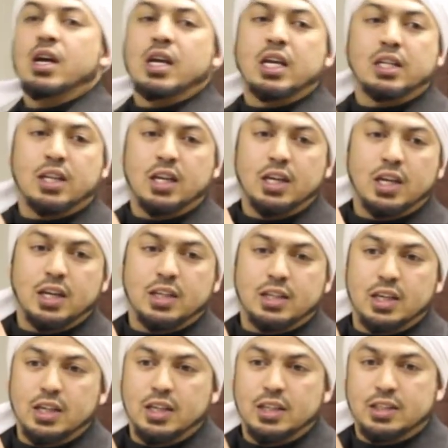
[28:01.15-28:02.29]
He, he,
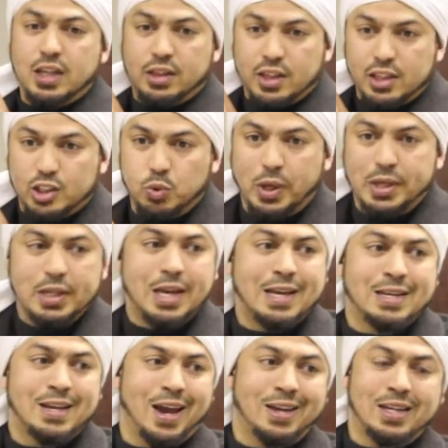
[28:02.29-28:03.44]
he did this one
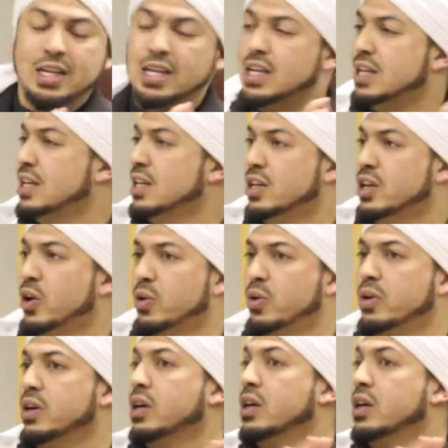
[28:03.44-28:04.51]
in and he, you know,